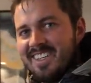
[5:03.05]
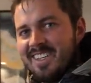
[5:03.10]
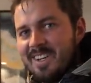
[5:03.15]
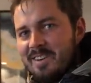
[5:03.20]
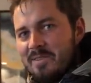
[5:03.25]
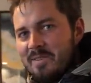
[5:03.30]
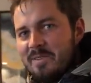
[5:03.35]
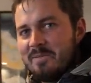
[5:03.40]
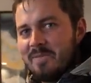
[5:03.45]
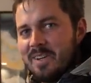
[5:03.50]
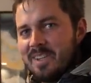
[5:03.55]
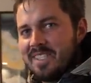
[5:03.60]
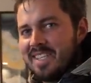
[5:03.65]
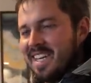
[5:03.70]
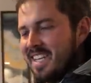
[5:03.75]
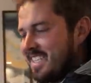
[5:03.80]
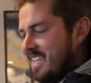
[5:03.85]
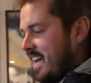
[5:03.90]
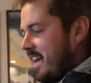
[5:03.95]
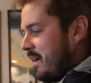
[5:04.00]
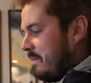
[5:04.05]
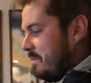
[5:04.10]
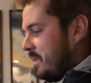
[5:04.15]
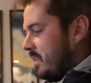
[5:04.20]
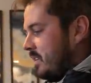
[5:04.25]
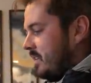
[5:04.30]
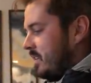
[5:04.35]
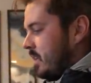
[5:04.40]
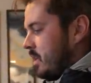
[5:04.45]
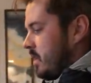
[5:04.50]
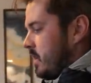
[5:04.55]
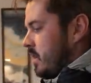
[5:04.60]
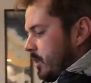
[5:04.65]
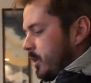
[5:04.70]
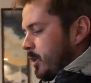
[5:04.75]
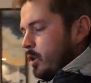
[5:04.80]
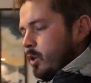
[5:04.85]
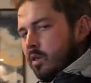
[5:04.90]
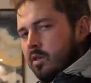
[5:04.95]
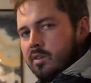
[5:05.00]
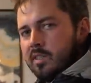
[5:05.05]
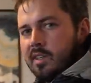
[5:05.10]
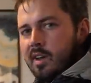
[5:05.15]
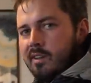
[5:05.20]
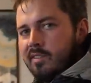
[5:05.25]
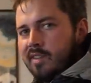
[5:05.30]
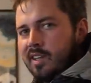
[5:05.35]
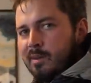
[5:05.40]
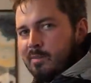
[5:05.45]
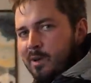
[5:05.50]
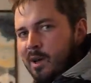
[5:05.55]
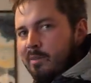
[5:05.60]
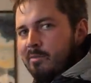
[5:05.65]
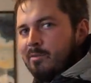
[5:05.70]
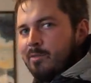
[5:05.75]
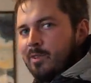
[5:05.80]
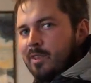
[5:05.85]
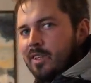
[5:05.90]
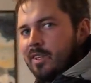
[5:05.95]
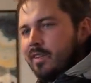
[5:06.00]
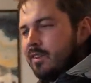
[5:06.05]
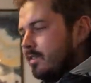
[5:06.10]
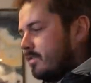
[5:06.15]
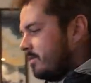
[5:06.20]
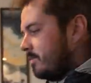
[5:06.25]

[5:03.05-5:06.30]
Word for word: No one wants that to happen. K U I U's solving that problem for you.